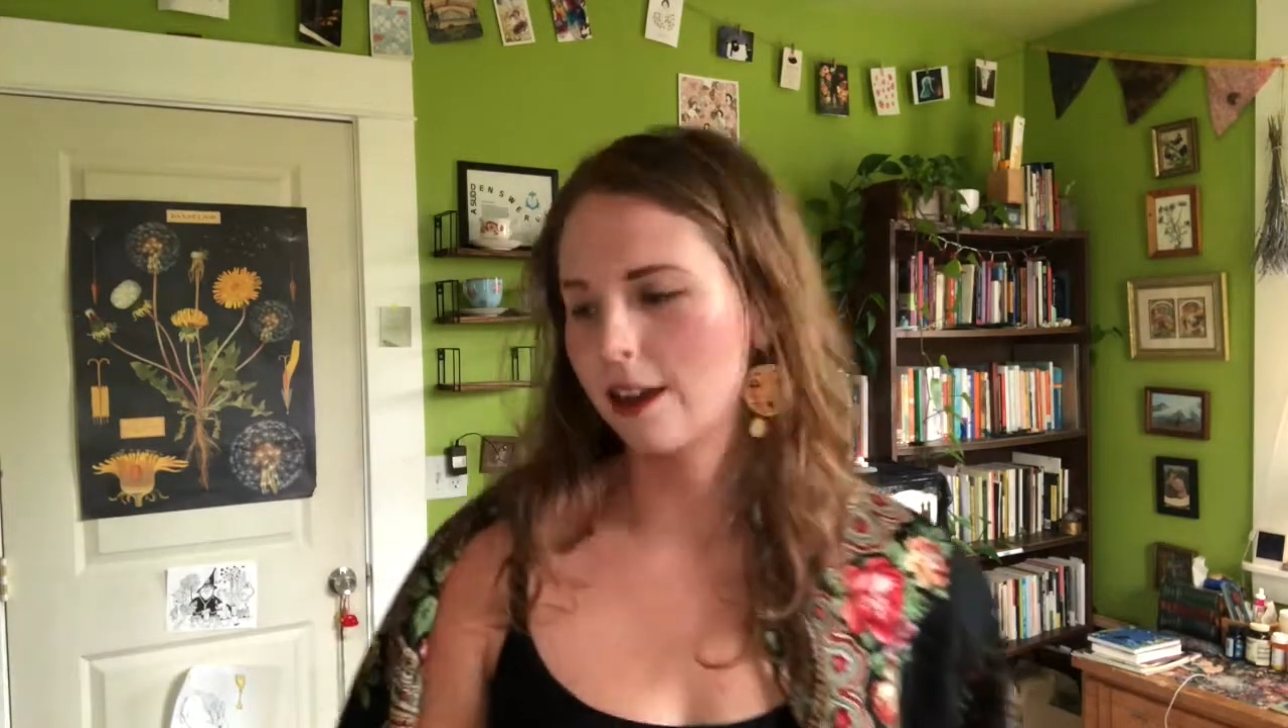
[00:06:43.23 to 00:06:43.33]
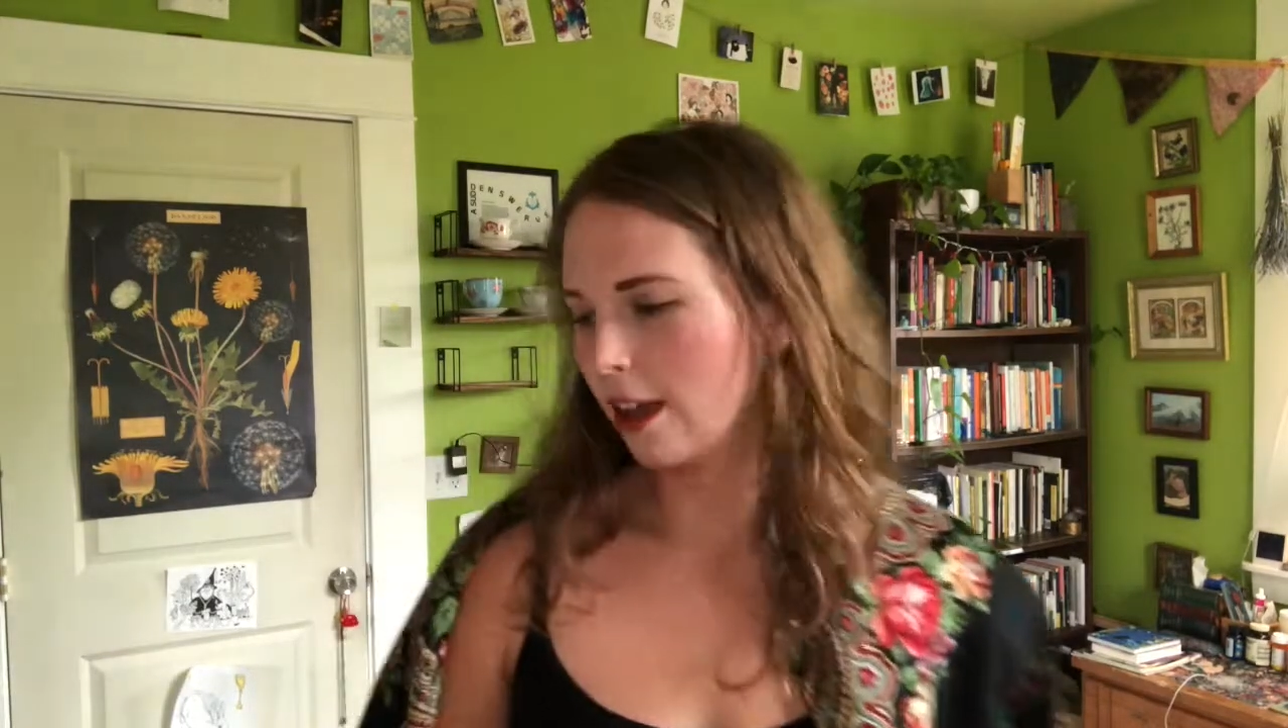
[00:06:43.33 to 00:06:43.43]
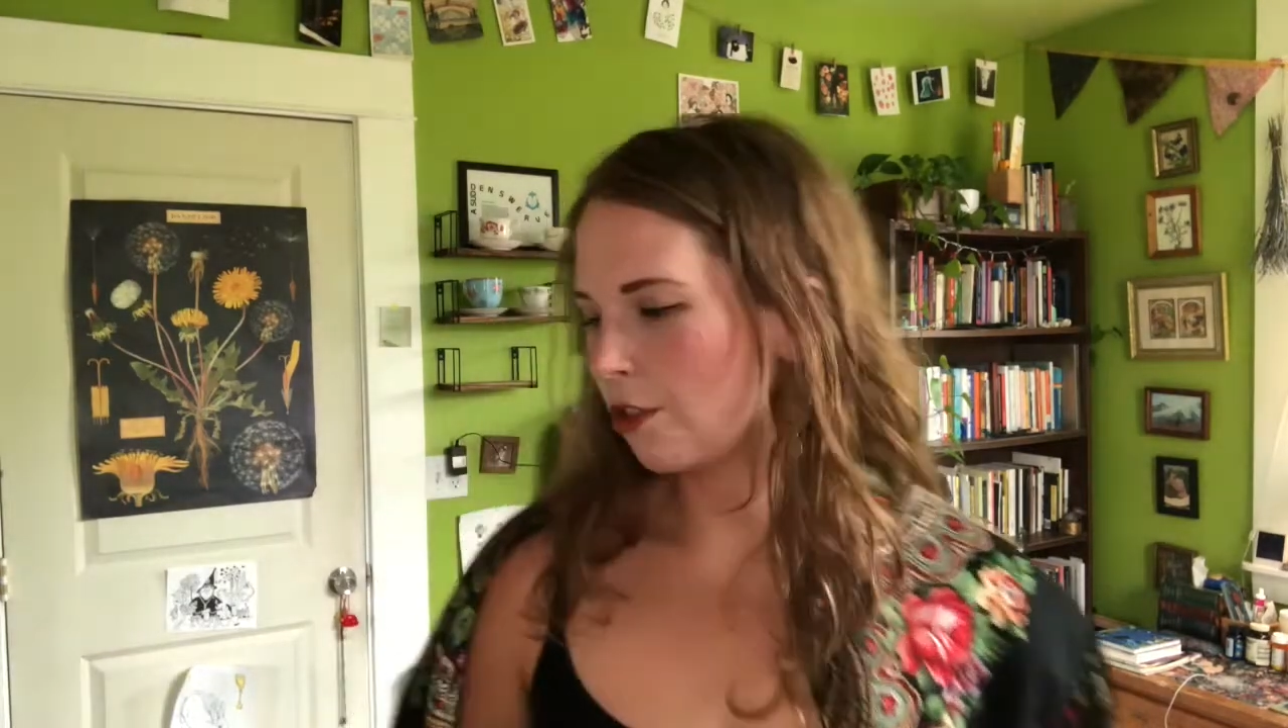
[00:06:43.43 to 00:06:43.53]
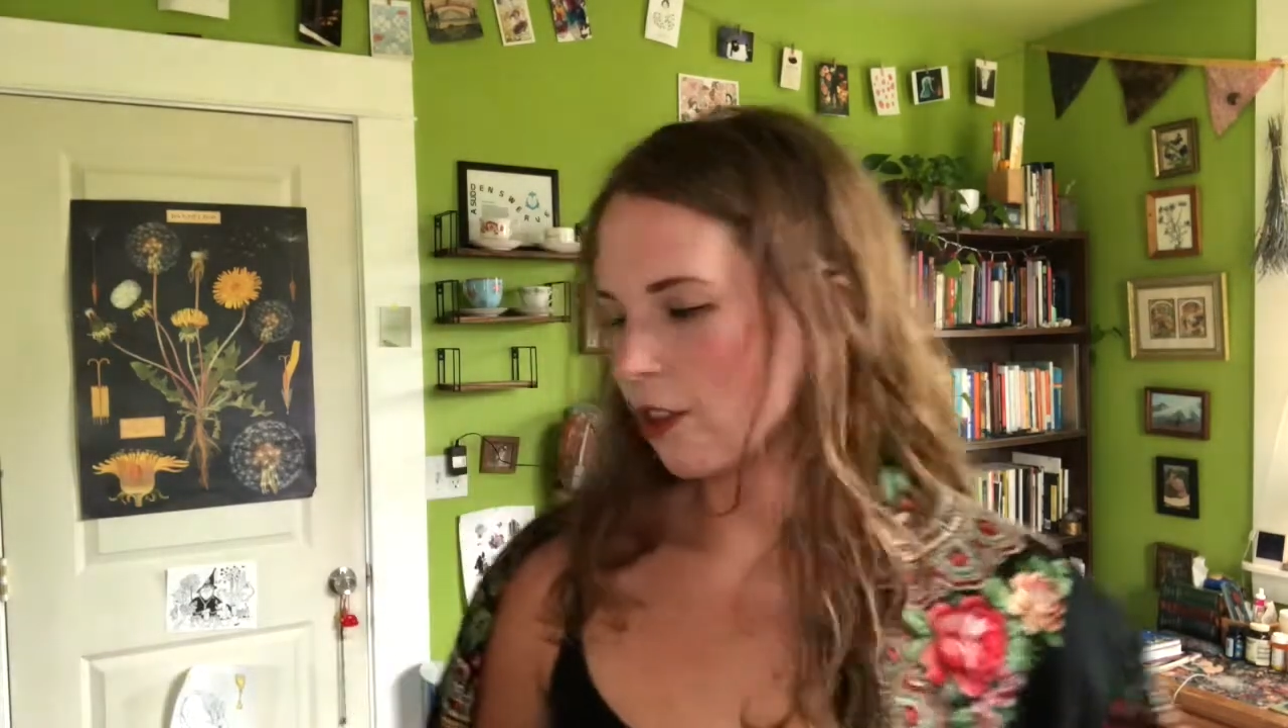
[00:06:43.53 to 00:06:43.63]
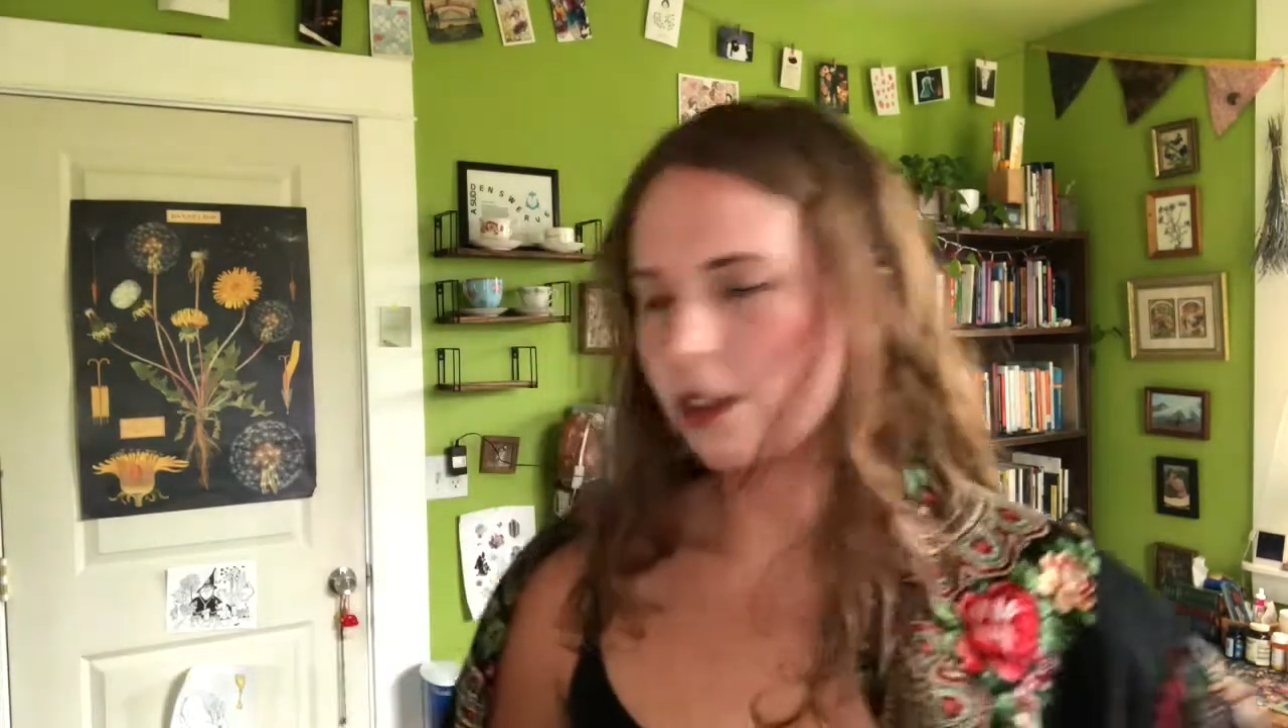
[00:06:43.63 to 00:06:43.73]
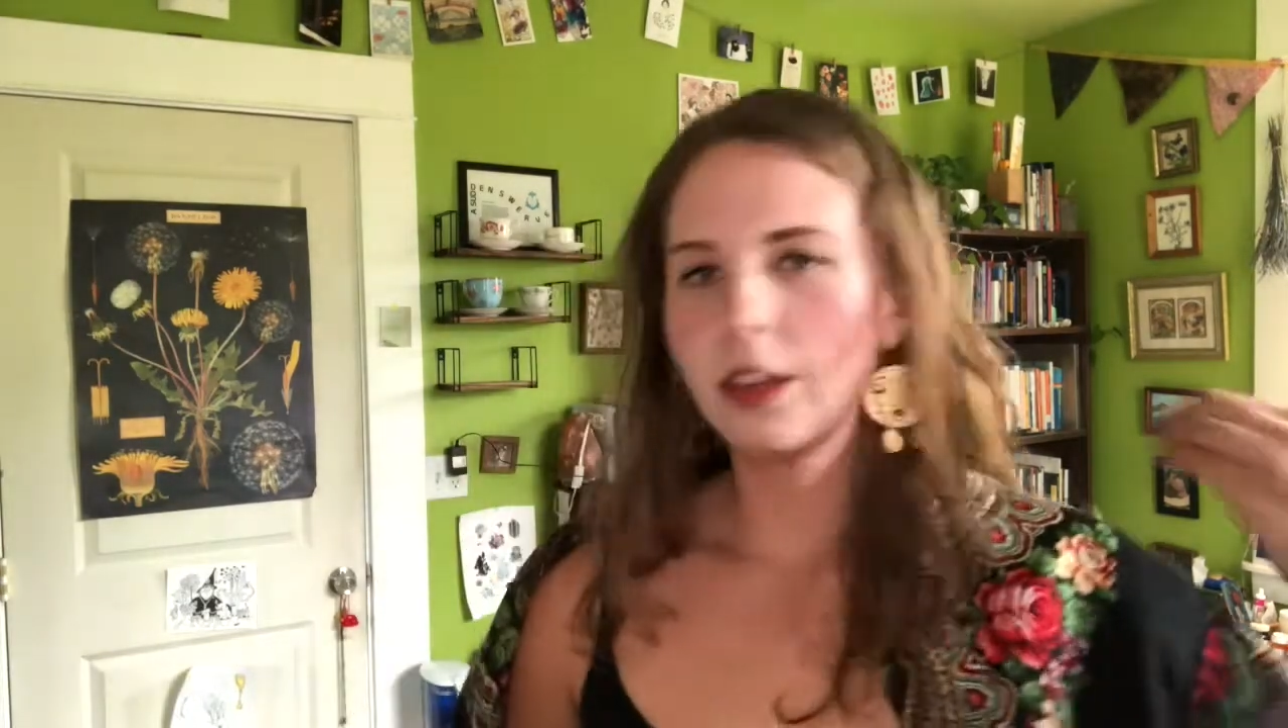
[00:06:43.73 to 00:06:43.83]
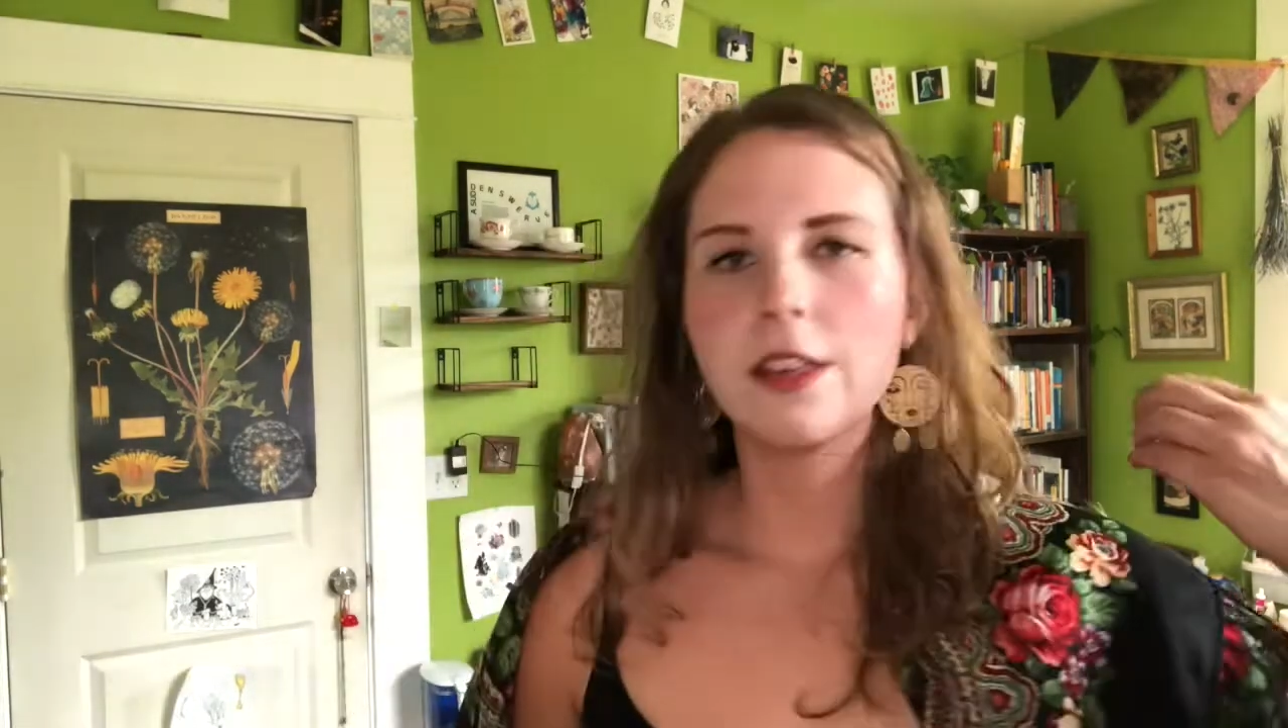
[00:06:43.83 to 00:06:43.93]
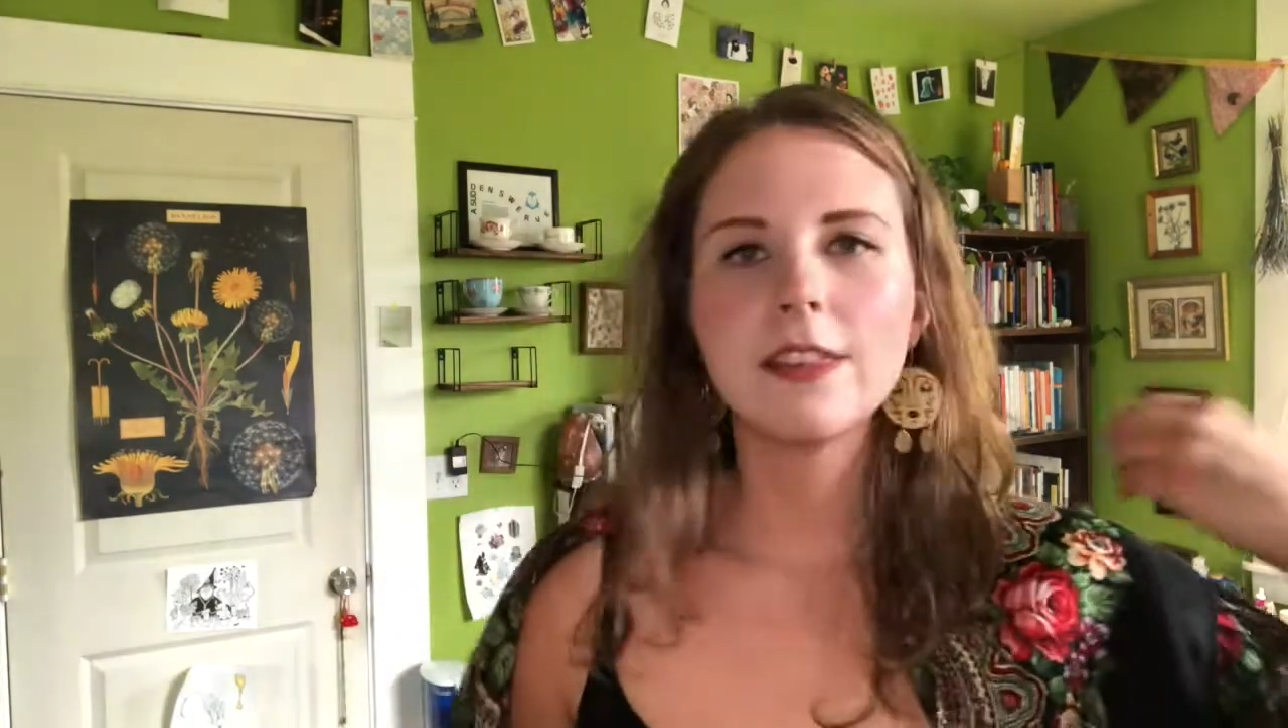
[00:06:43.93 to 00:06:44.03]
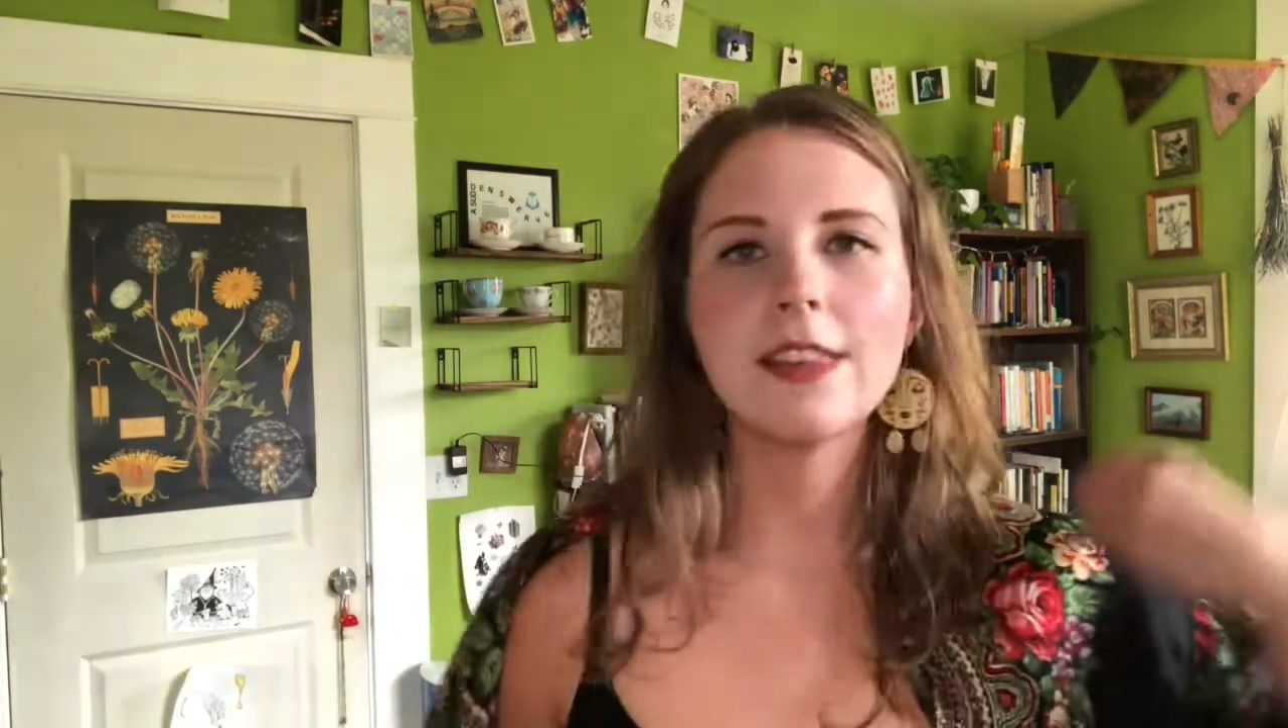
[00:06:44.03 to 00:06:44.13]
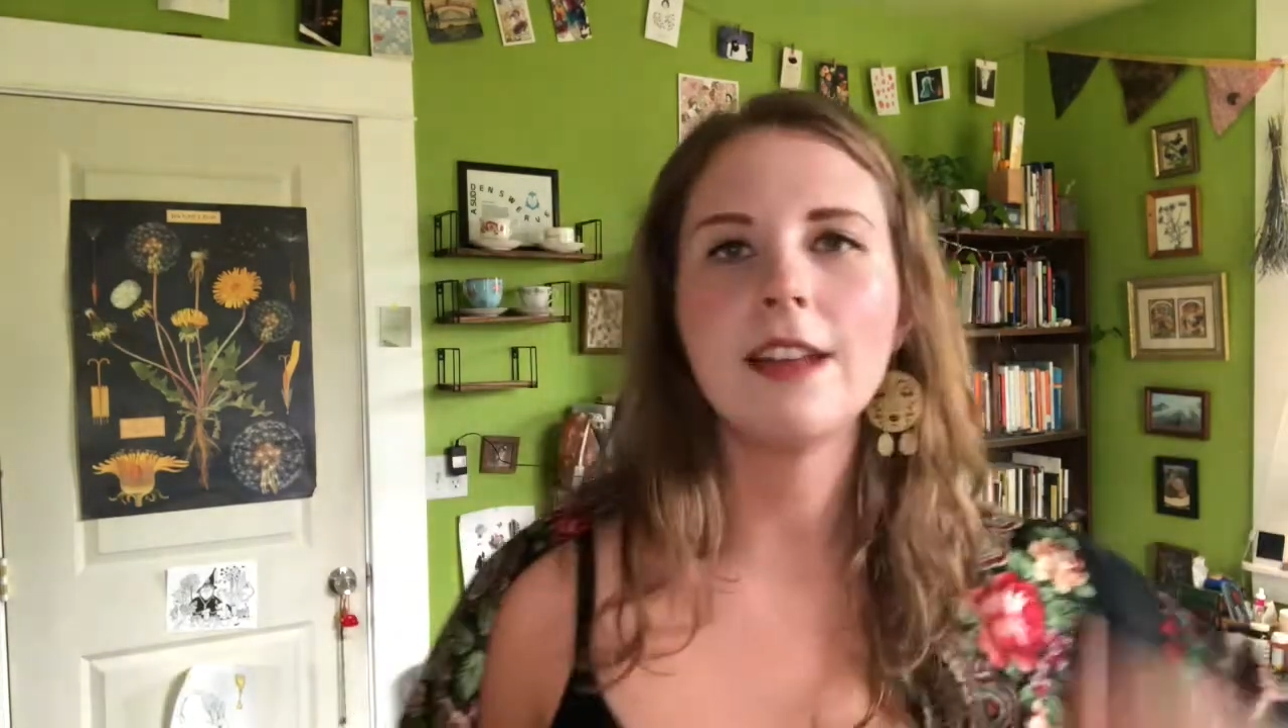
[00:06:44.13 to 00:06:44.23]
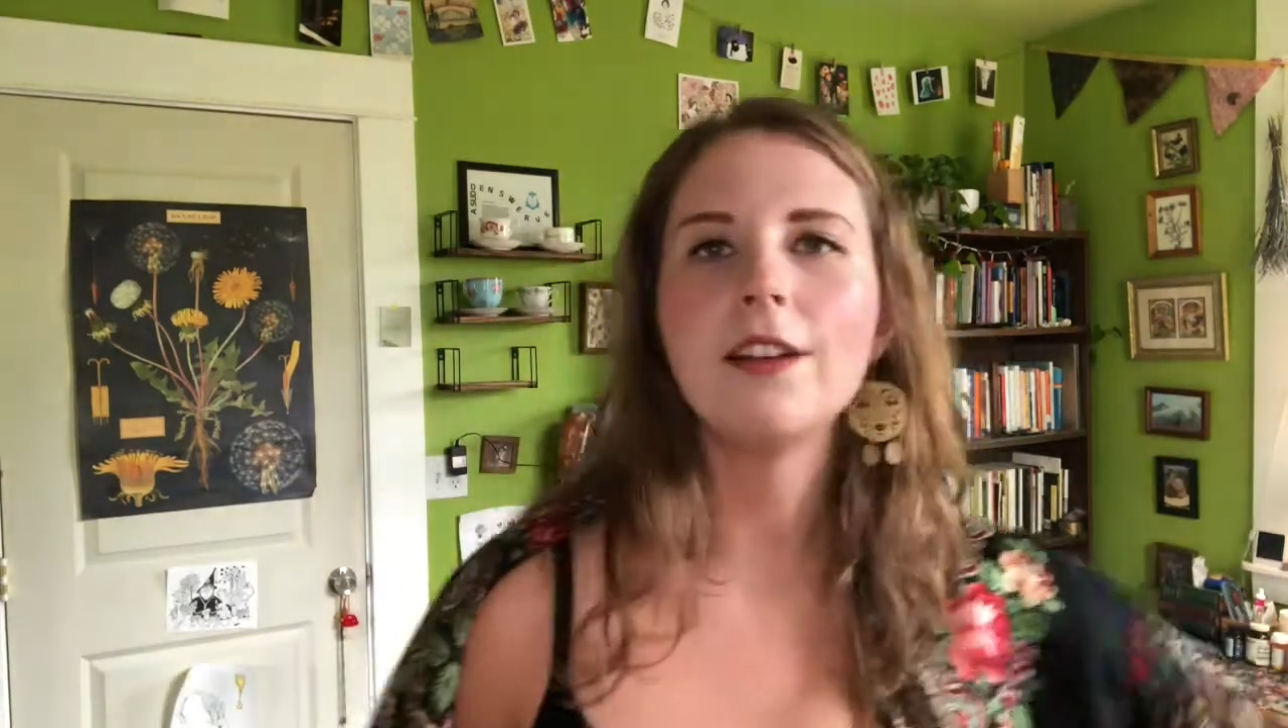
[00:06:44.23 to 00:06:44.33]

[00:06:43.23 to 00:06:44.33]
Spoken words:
and just send